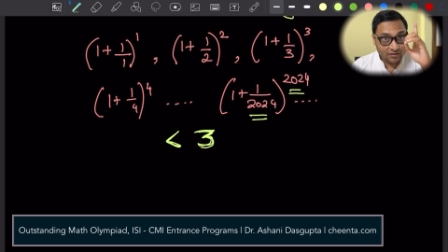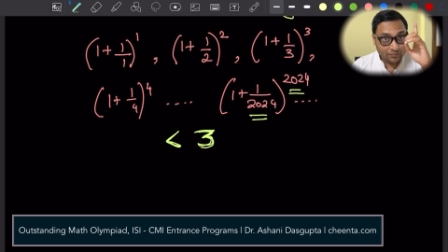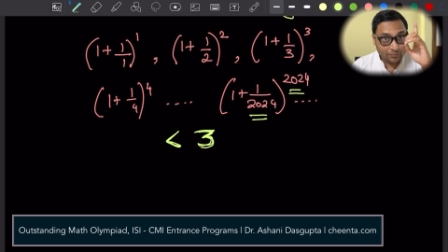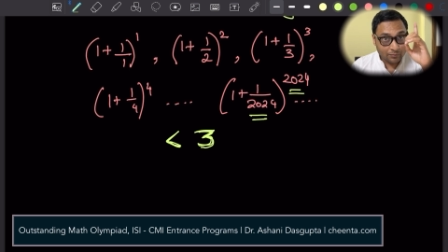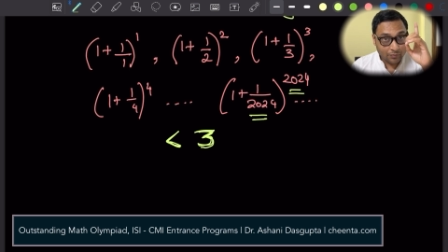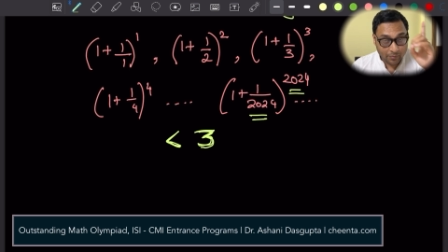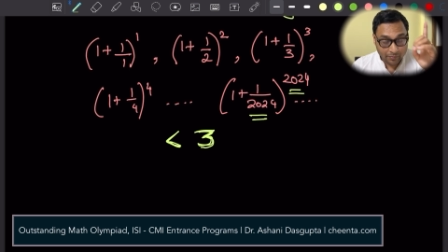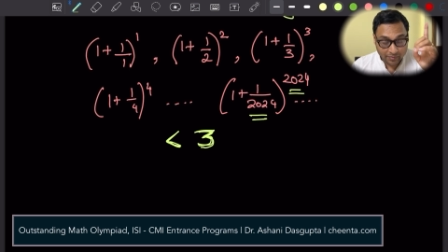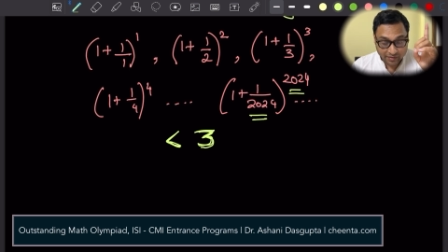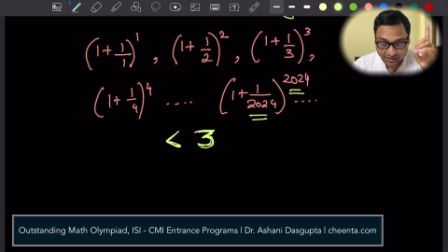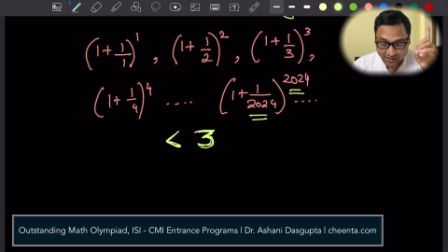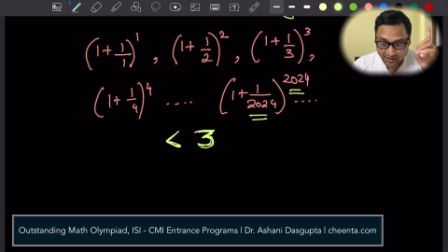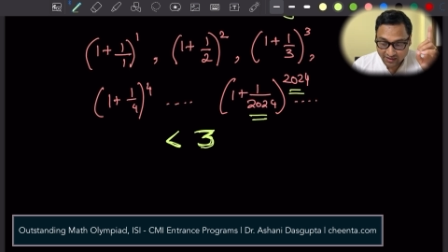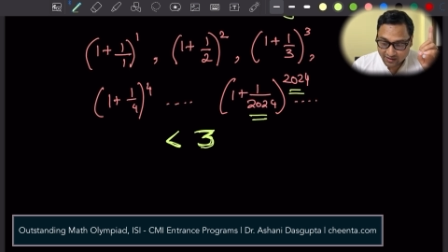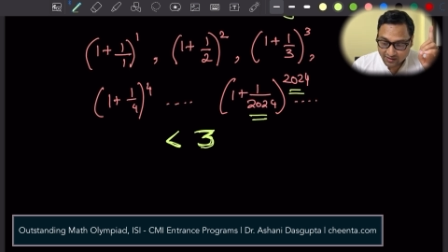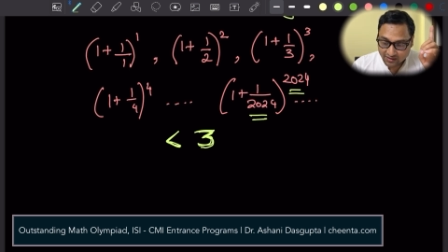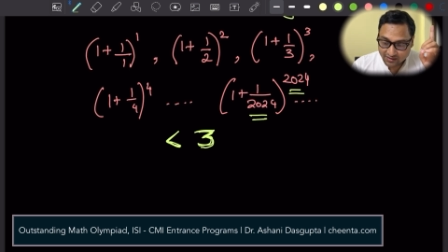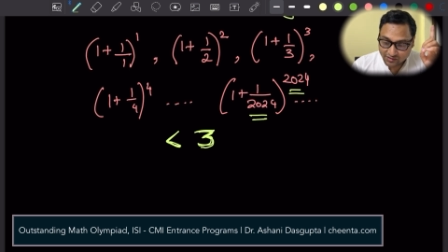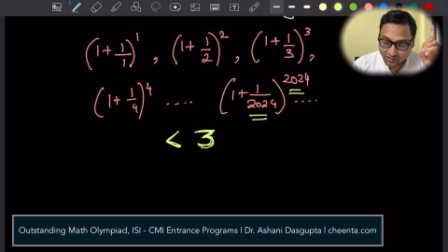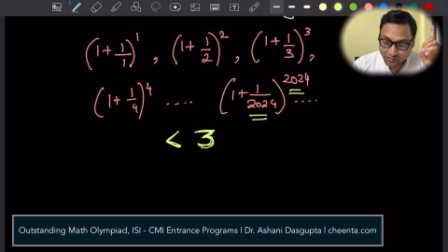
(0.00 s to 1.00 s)

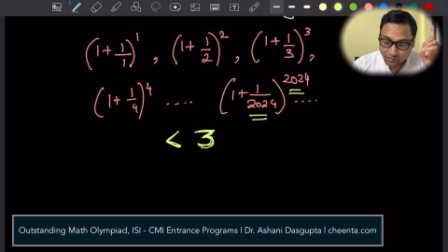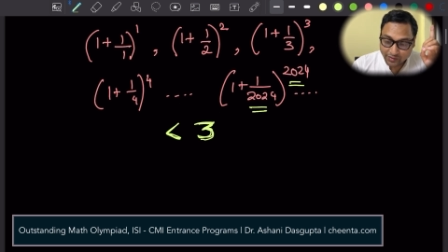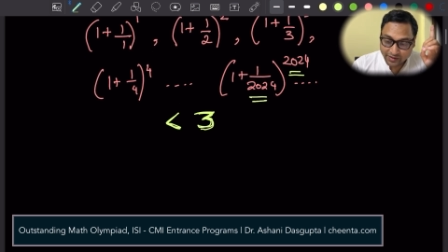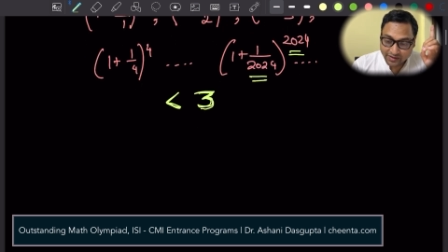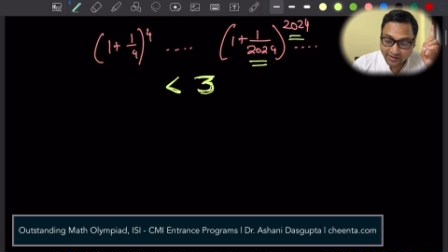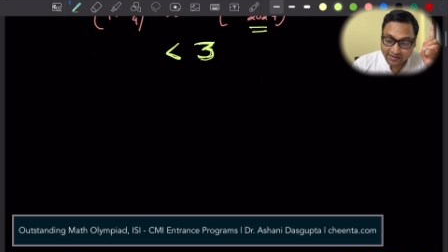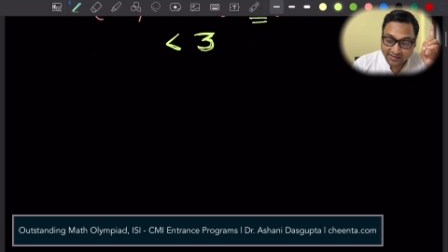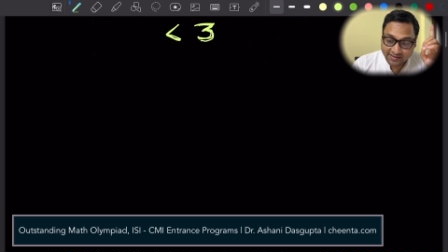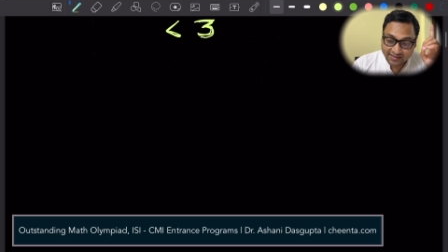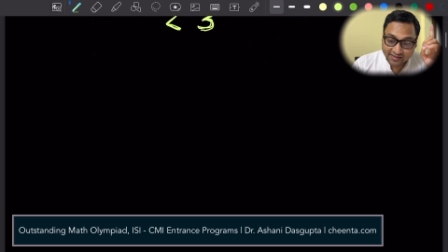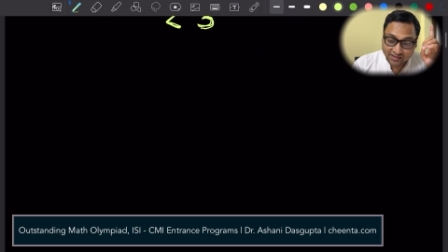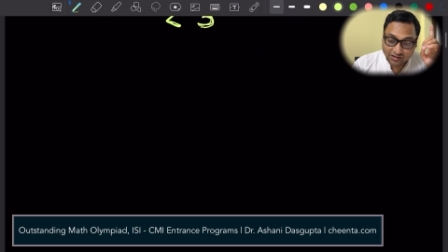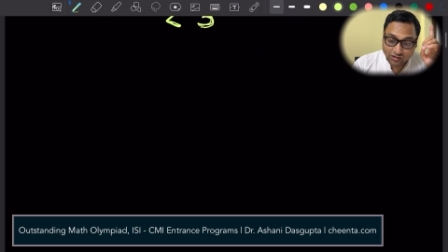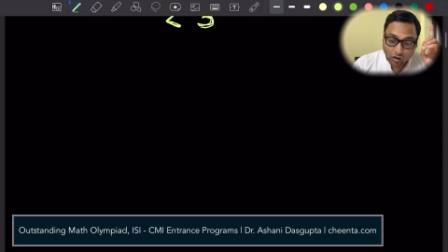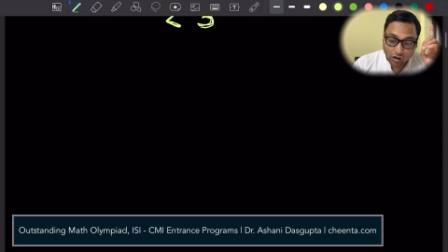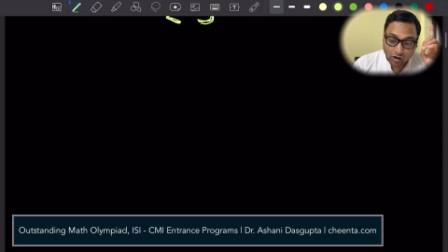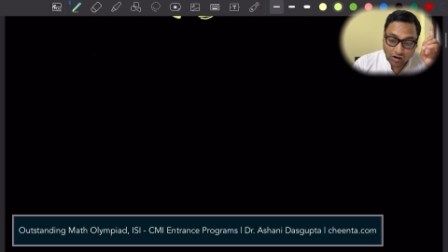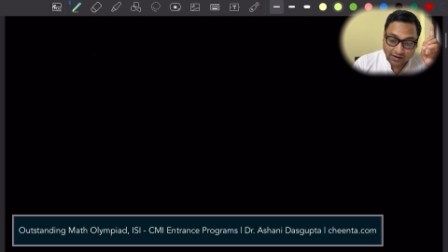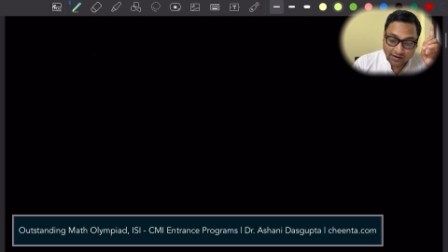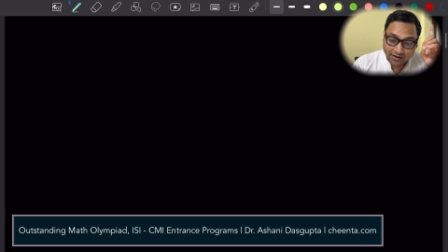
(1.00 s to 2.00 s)
property. So this is
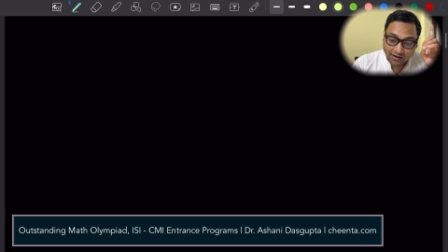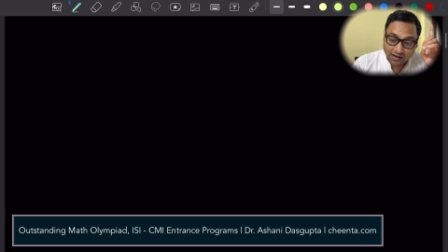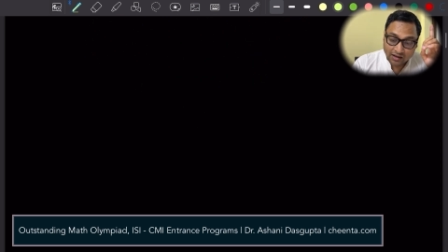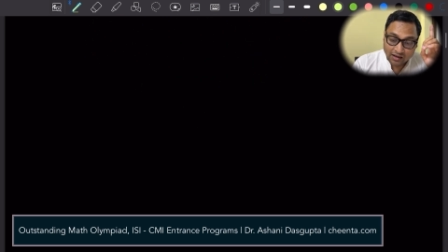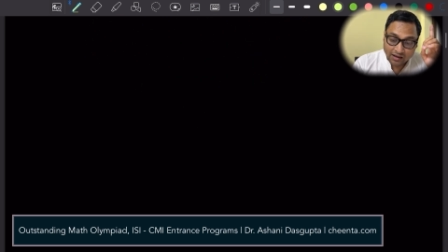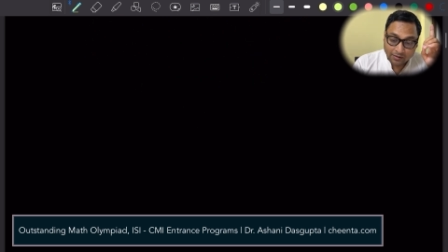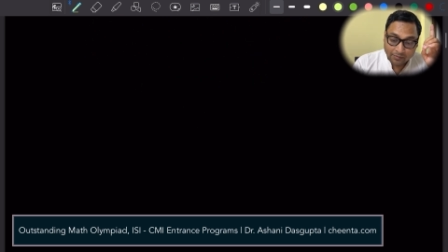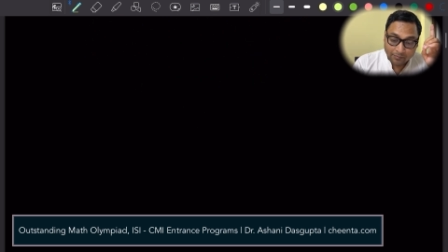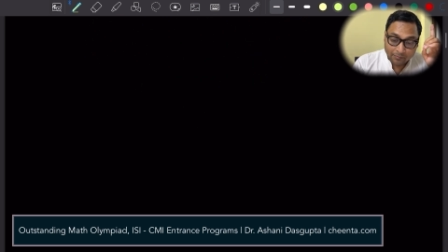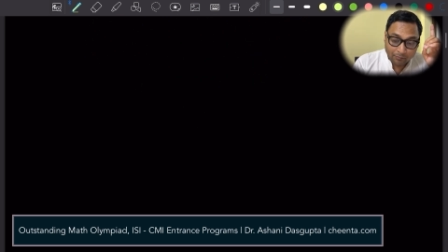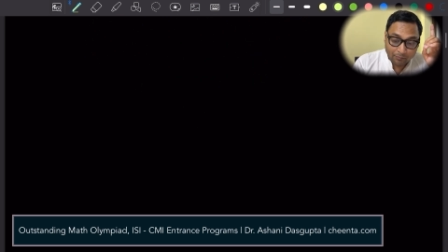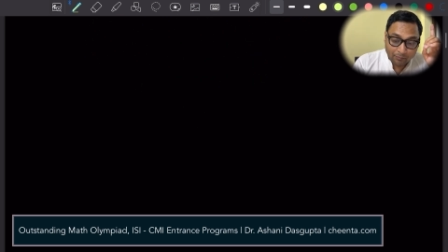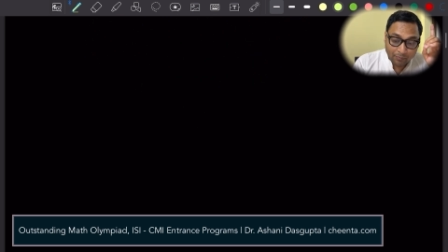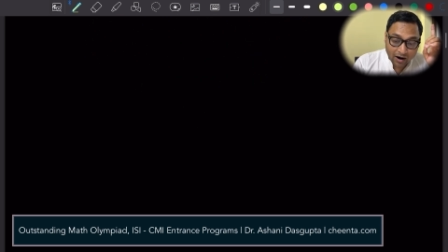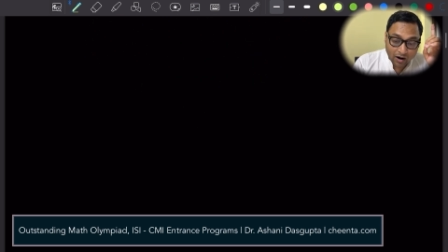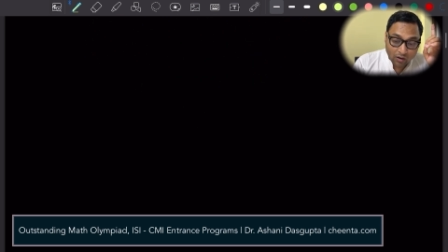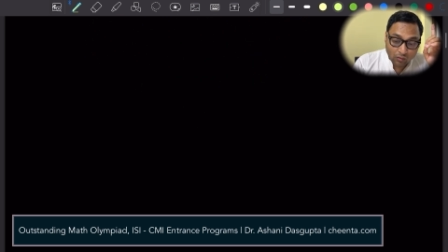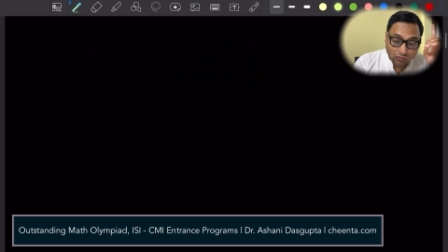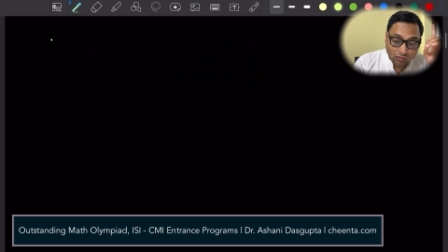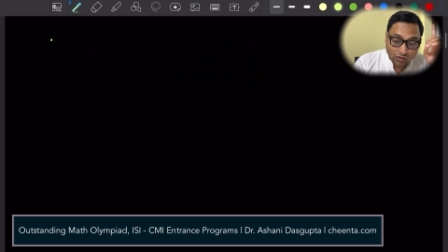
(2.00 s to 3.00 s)
called
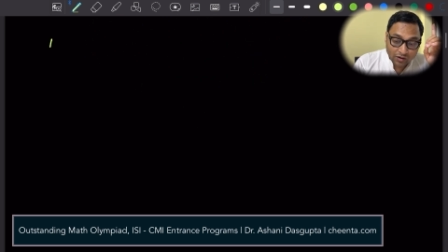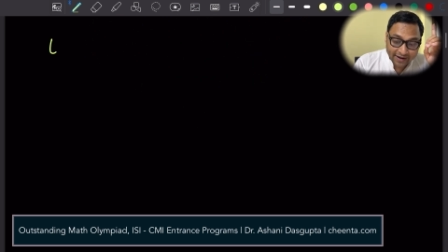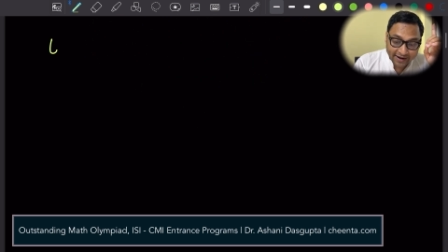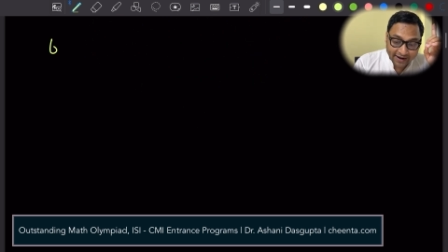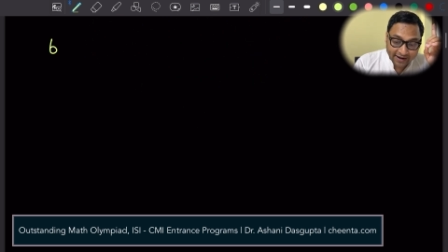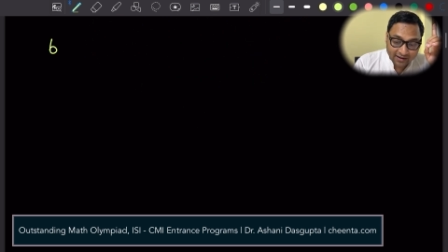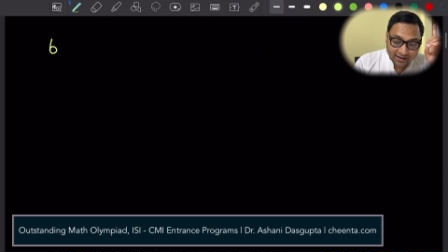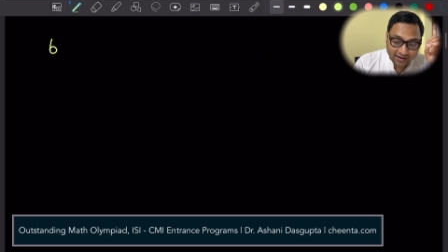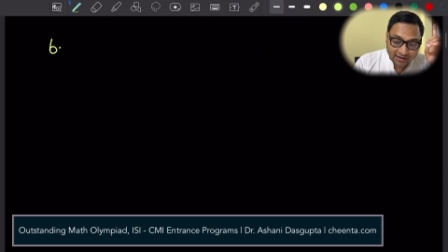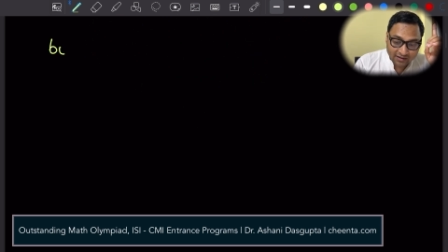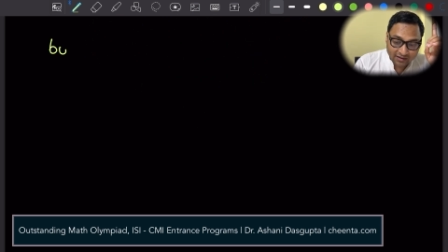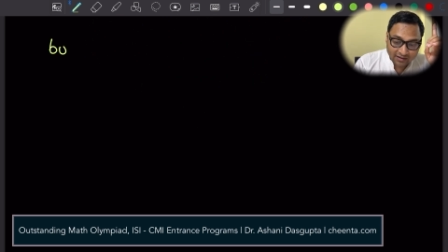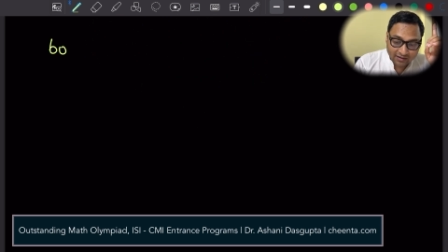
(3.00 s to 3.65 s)
bounded.